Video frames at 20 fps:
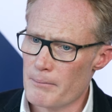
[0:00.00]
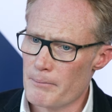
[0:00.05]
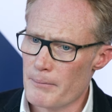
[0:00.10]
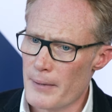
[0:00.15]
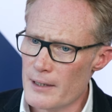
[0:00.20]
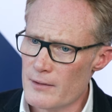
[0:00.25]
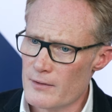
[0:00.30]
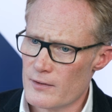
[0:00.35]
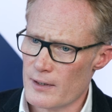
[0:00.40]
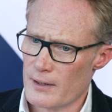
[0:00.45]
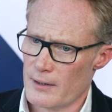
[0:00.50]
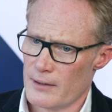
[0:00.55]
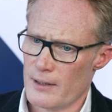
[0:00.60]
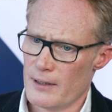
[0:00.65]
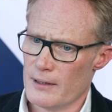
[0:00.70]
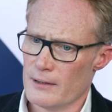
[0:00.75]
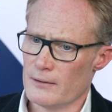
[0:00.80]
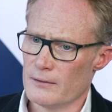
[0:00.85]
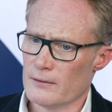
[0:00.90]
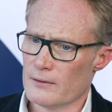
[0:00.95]
basic
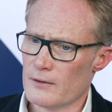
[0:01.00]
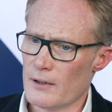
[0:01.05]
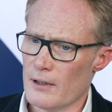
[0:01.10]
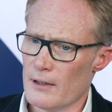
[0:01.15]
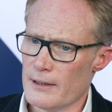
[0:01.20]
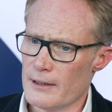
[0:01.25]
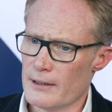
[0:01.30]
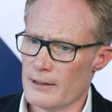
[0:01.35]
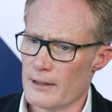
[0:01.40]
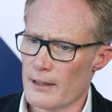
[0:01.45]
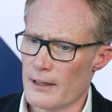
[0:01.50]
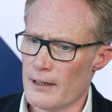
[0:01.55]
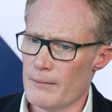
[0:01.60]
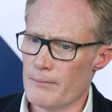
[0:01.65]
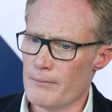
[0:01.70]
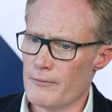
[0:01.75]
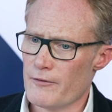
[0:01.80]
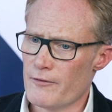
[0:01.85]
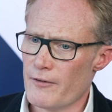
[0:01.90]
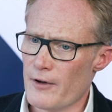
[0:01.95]
things like
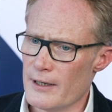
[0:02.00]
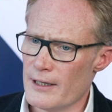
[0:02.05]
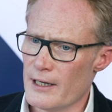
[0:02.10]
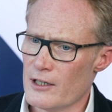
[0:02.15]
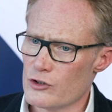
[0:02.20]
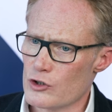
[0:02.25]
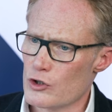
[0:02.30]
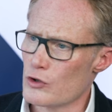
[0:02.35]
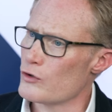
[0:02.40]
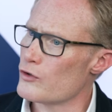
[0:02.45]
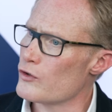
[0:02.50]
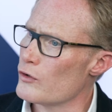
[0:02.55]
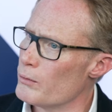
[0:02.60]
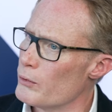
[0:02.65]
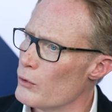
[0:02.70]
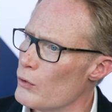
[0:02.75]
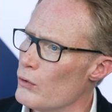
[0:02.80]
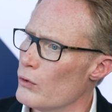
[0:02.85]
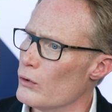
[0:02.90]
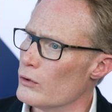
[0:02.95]
financial
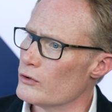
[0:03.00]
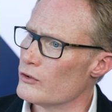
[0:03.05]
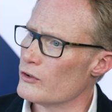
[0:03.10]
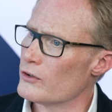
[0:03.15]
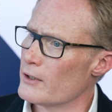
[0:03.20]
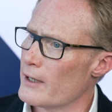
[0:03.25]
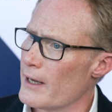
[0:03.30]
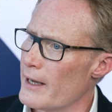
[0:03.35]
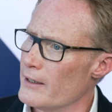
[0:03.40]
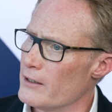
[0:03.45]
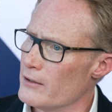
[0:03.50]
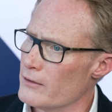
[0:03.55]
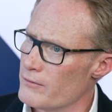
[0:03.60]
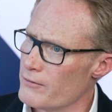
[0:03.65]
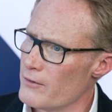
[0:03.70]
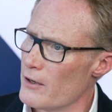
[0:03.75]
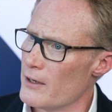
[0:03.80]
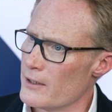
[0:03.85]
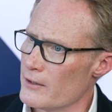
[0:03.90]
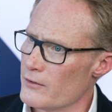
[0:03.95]
support and
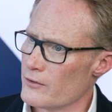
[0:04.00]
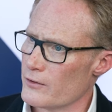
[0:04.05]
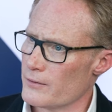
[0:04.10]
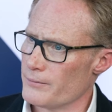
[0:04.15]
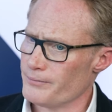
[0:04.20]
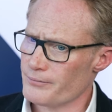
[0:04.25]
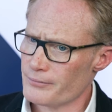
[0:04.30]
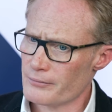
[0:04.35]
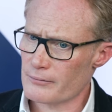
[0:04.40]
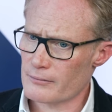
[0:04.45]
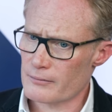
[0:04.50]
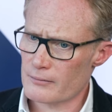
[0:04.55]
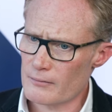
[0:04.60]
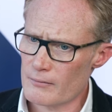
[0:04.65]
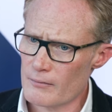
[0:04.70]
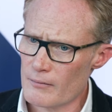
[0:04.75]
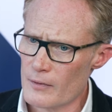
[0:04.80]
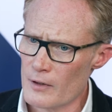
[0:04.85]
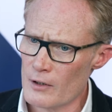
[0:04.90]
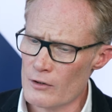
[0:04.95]
advice.
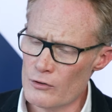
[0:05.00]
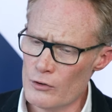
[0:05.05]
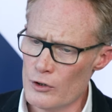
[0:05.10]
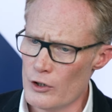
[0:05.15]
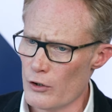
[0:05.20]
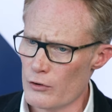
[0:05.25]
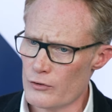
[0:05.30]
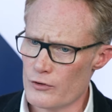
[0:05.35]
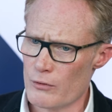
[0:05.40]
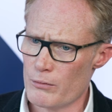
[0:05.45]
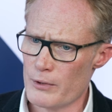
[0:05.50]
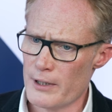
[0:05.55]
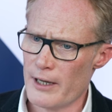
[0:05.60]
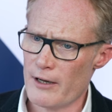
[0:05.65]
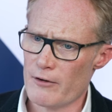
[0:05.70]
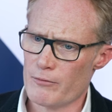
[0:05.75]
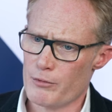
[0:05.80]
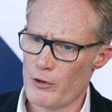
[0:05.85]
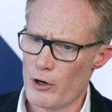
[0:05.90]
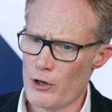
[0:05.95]
You know, so we
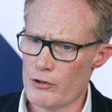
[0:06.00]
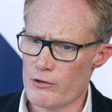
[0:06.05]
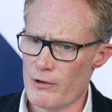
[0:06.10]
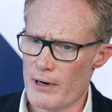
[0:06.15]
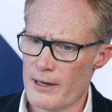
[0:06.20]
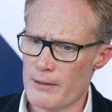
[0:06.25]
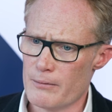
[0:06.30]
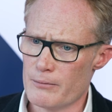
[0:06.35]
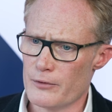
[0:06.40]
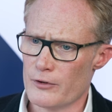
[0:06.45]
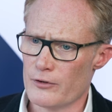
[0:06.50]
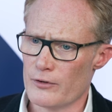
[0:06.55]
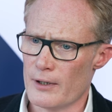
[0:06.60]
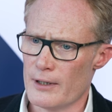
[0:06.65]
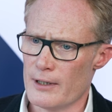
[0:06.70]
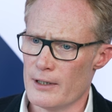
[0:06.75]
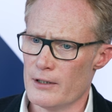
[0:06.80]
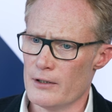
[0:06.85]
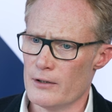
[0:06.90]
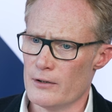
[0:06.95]
have programs
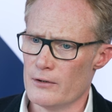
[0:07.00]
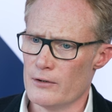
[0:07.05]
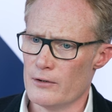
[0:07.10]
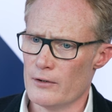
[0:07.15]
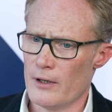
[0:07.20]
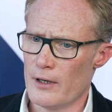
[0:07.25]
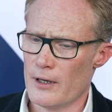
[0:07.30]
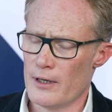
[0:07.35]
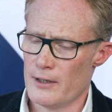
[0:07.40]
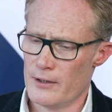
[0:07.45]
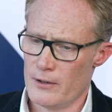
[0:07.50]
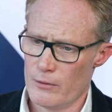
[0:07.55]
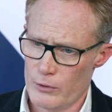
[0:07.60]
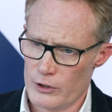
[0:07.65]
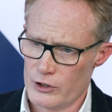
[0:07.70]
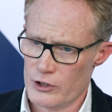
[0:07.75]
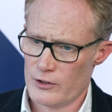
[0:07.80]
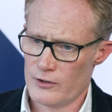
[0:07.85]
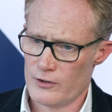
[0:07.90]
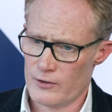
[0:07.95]
that
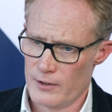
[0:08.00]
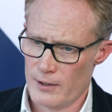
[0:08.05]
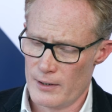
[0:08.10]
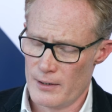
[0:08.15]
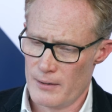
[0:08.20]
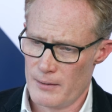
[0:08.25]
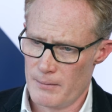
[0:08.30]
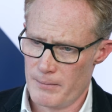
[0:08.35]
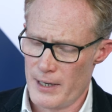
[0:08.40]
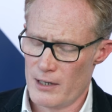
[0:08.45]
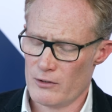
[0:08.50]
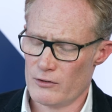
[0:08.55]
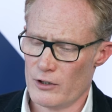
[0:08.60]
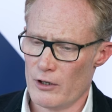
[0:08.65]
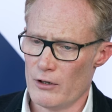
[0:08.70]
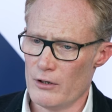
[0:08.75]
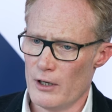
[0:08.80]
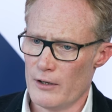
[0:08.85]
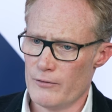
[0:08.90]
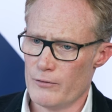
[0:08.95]
we're just about to
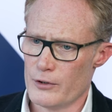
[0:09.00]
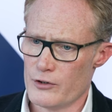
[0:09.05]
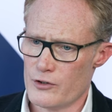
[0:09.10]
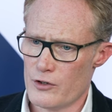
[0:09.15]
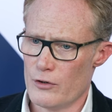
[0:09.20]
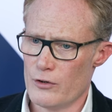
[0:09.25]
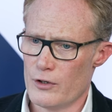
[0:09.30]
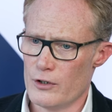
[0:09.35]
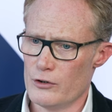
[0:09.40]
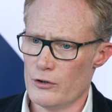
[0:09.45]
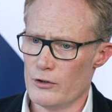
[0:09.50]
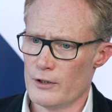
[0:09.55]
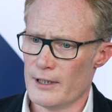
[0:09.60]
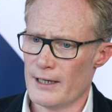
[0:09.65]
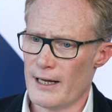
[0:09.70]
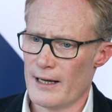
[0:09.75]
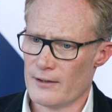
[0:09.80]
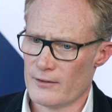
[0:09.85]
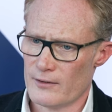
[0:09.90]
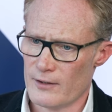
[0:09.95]
go live with, so that you
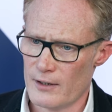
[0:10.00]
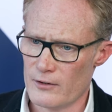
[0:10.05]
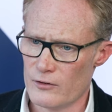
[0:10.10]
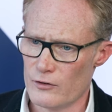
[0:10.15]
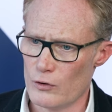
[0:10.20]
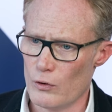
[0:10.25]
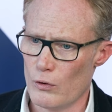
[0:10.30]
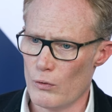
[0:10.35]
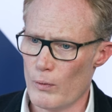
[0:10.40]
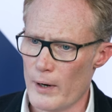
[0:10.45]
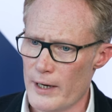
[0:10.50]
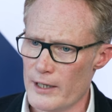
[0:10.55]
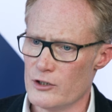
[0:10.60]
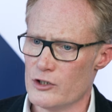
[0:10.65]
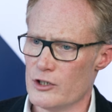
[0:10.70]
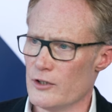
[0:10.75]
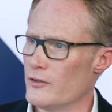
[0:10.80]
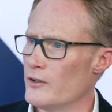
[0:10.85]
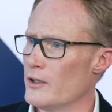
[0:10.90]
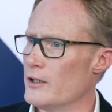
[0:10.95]
can access your
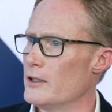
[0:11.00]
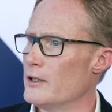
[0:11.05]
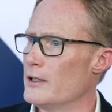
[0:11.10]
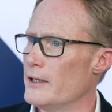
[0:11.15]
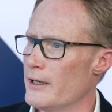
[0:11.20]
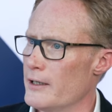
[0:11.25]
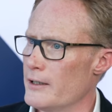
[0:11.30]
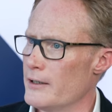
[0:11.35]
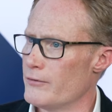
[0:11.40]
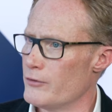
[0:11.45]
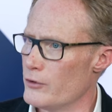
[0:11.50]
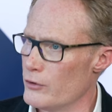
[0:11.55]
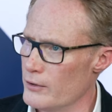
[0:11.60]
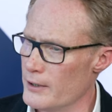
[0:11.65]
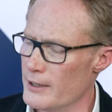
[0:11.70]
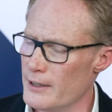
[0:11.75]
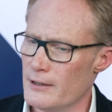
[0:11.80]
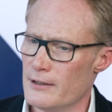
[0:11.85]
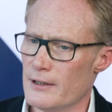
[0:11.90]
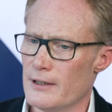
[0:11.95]
wages earlier if you
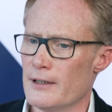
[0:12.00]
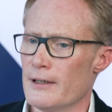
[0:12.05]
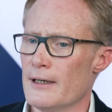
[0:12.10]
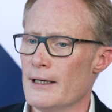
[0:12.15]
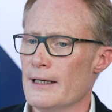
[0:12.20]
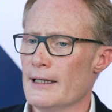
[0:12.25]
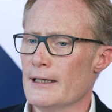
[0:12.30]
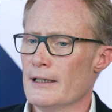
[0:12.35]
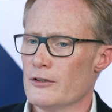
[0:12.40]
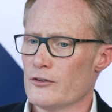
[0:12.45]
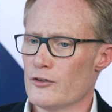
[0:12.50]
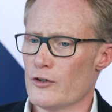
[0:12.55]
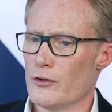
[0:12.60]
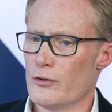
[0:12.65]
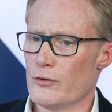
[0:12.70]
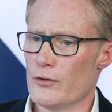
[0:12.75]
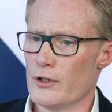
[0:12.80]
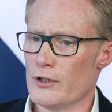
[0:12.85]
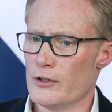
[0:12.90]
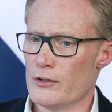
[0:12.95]
need it,
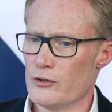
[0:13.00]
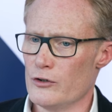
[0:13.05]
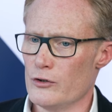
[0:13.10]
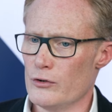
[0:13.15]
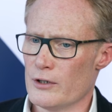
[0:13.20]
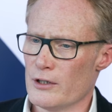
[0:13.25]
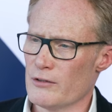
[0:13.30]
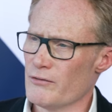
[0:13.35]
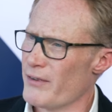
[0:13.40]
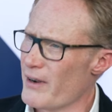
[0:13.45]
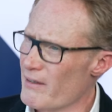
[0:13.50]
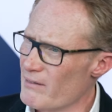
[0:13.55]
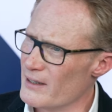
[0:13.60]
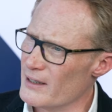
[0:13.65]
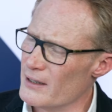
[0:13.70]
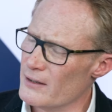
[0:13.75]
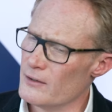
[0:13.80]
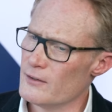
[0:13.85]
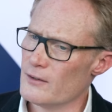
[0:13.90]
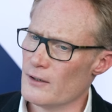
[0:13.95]
so that you can very
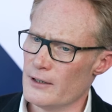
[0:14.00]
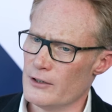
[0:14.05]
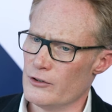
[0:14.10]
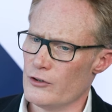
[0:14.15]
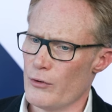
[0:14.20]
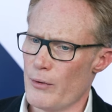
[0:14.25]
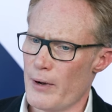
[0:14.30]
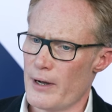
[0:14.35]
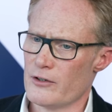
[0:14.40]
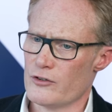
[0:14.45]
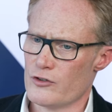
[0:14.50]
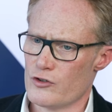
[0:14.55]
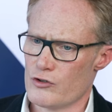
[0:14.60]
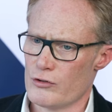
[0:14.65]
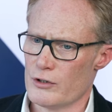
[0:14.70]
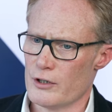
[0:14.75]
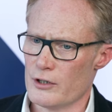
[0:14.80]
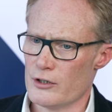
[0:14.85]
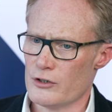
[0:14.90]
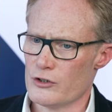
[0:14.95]
easily do
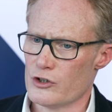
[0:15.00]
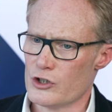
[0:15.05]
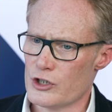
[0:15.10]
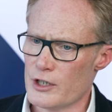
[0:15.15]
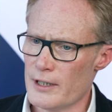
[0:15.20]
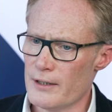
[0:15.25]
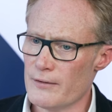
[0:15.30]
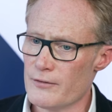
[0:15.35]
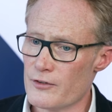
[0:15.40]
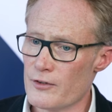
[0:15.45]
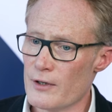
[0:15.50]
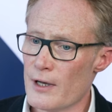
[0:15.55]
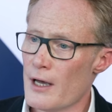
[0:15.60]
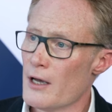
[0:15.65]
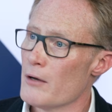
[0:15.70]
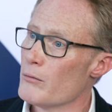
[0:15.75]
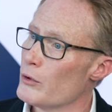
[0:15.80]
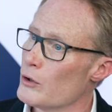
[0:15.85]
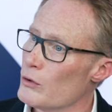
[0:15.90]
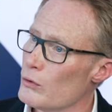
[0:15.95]
extra shifts,
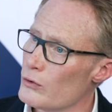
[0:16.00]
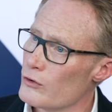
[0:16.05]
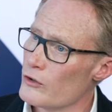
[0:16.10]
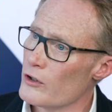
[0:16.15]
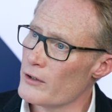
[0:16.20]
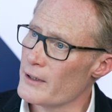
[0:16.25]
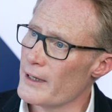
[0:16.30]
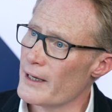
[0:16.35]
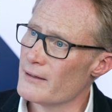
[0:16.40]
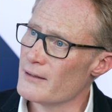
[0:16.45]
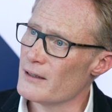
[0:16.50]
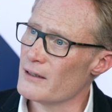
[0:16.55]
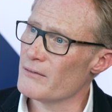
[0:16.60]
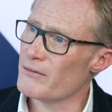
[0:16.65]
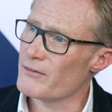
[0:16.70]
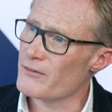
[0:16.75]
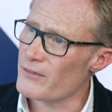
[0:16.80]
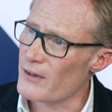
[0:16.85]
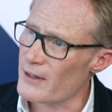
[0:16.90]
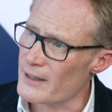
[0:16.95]
but also getting
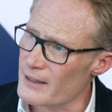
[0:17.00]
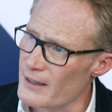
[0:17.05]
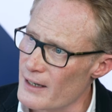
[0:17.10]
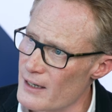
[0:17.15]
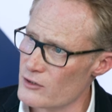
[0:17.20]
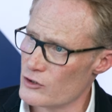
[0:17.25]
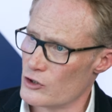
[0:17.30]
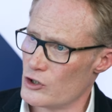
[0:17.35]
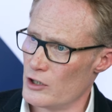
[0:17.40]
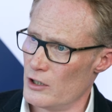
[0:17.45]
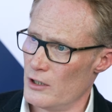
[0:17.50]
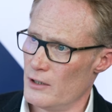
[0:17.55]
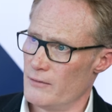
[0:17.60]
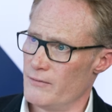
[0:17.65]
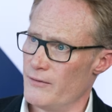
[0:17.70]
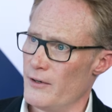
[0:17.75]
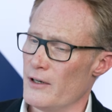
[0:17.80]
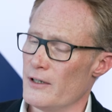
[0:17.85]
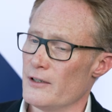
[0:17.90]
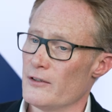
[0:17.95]
financial
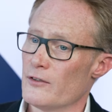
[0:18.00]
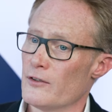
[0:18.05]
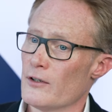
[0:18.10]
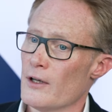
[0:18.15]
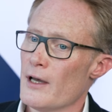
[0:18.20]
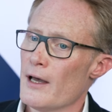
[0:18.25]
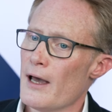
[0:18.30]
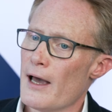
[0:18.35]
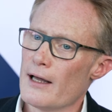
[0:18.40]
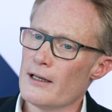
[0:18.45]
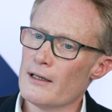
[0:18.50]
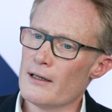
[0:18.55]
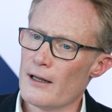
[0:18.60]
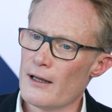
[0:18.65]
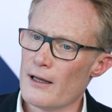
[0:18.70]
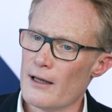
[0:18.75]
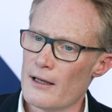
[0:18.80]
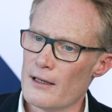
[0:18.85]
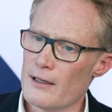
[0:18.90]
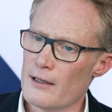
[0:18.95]
advice. And
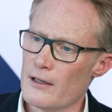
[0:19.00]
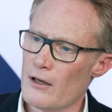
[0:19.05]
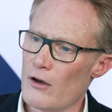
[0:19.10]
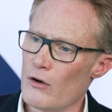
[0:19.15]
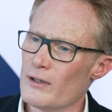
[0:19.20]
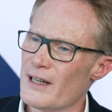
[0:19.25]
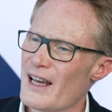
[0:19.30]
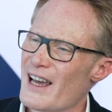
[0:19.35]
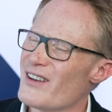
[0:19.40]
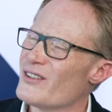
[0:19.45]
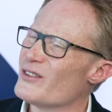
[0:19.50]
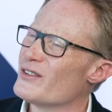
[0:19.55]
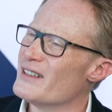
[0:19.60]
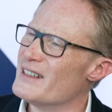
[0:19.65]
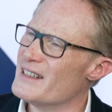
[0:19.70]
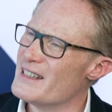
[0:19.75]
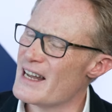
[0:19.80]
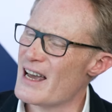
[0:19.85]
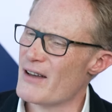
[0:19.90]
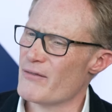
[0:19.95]
on how to
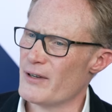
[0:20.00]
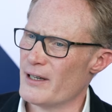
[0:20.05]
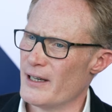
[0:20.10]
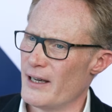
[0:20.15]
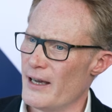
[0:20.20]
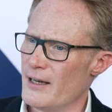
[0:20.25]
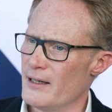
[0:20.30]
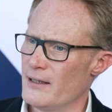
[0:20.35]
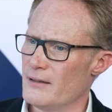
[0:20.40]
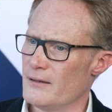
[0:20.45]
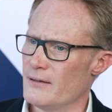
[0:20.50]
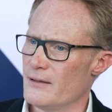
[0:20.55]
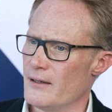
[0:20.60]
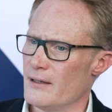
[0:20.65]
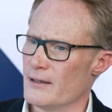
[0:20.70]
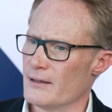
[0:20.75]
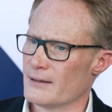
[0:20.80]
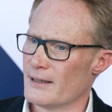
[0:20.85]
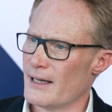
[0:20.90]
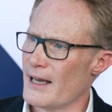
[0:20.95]
navigate
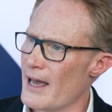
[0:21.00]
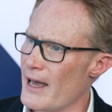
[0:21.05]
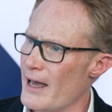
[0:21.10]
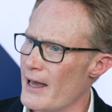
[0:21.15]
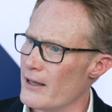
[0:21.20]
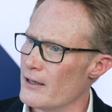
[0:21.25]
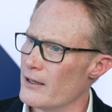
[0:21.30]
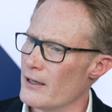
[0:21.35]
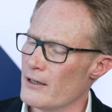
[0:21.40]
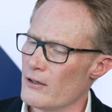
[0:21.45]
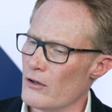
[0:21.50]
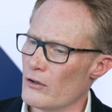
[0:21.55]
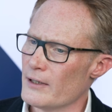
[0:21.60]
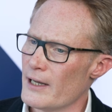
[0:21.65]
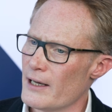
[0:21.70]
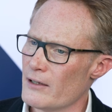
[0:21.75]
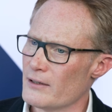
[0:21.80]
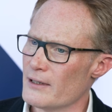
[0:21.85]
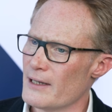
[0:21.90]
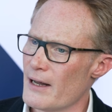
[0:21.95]
the care, on
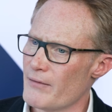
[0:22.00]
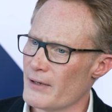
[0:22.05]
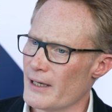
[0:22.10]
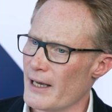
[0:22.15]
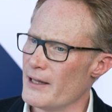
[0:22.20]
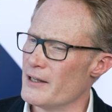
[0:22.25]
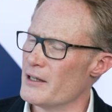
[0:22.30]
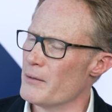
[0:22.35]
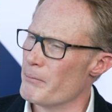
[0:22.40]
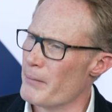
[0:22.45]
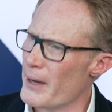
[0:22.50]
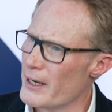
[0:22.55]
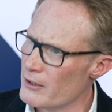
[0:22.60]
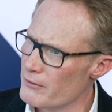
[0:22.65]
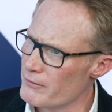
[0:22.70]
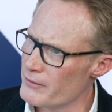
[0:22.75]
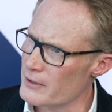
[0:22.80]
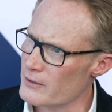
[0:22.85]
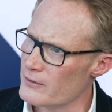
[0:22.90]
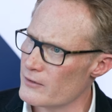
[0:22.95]
how to navigate the
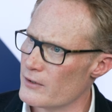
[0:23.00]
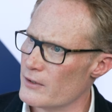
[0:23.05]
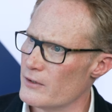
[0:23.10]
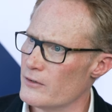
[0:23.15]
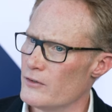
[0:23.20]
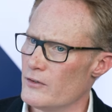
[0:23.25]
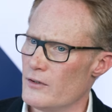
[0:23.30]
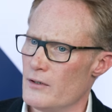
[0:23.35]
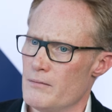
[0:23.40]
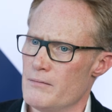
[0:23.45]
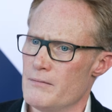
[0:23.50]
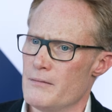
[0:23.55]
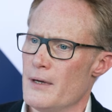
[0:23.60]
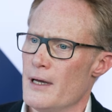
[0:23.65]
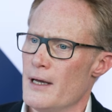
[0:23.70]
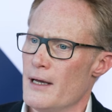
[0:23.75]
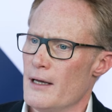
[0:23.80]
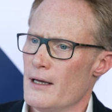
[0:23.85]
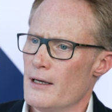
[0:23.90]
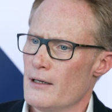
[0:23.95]
benefit system,
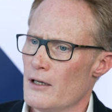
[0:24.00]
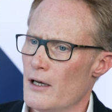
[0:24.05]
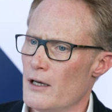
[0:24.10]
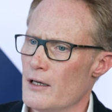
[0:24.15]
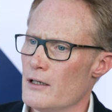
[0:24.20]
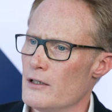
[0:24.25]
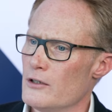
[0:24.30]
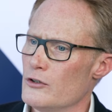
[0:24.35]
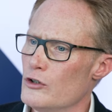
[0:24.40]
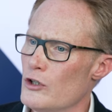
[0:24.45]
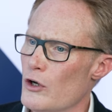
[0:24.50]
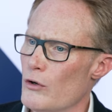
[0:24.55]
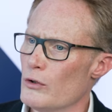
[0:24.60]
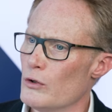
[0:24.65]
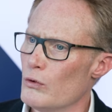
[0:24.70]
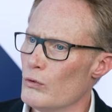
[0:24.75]
you know, and